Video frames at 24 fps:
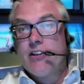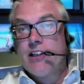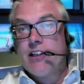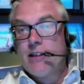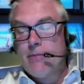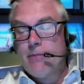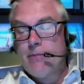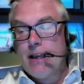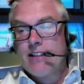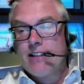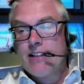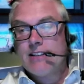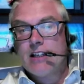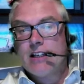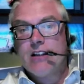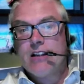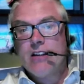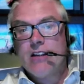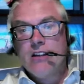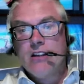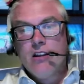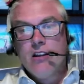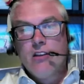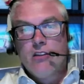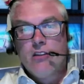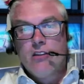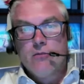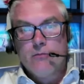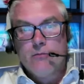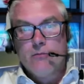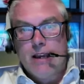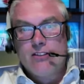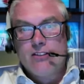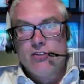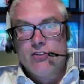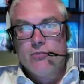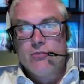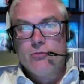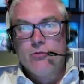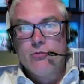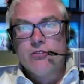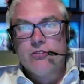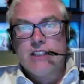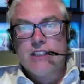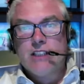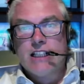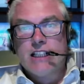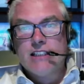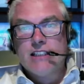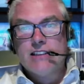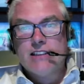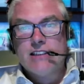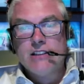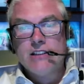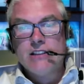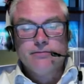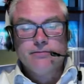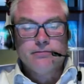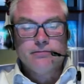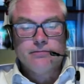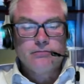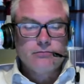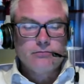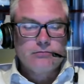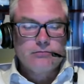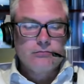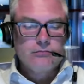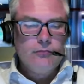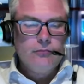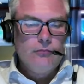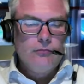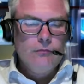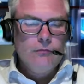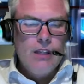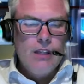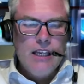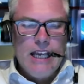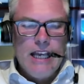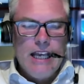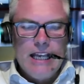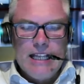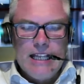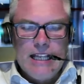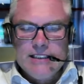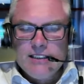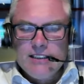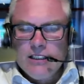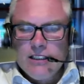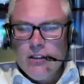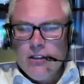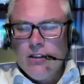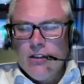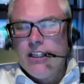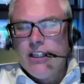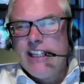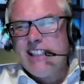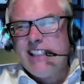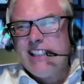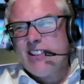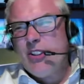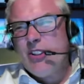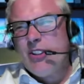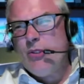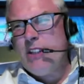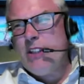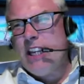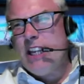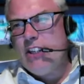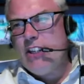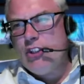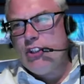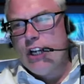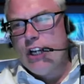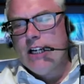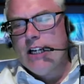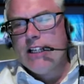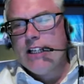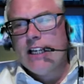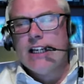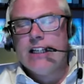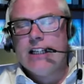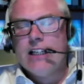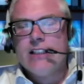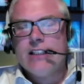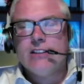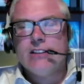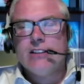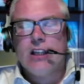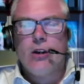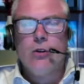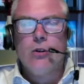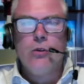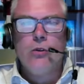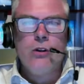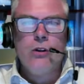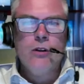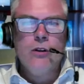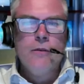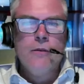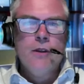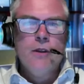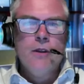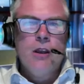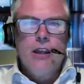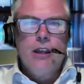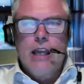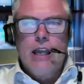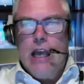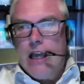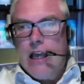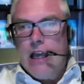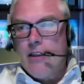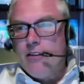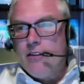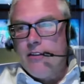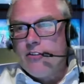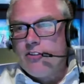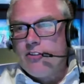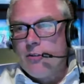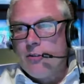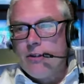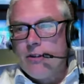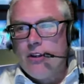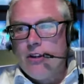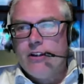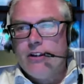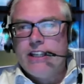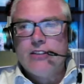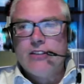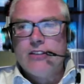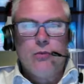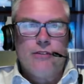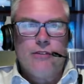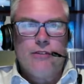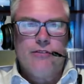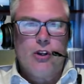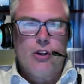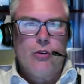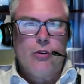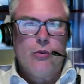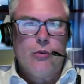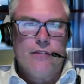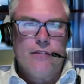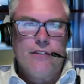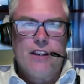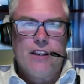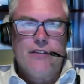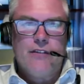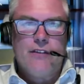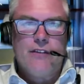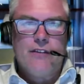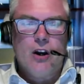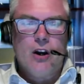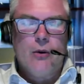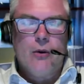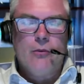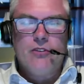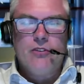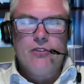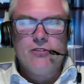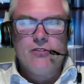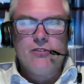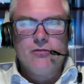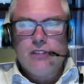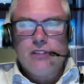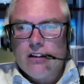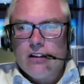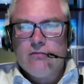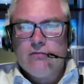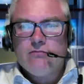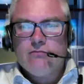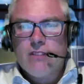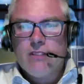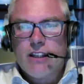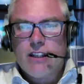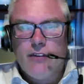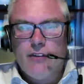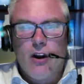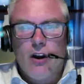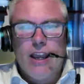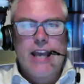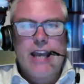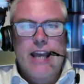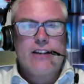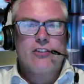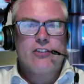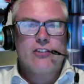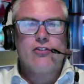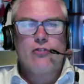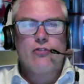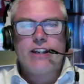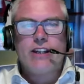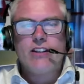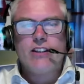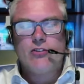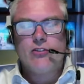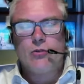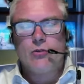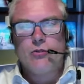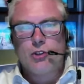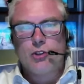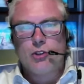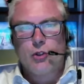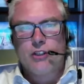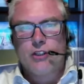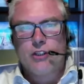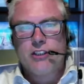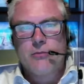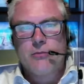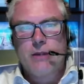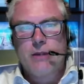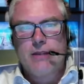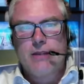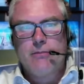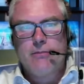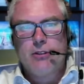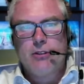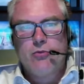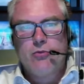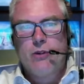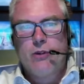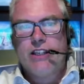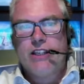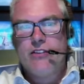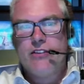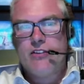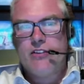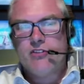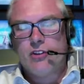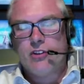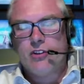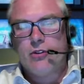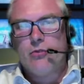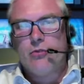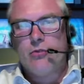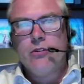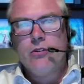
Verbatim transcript: better than Mats Hummels does. And he's 2 years younger. So to be honest with you, if I had a straight sort of choice to make between the two,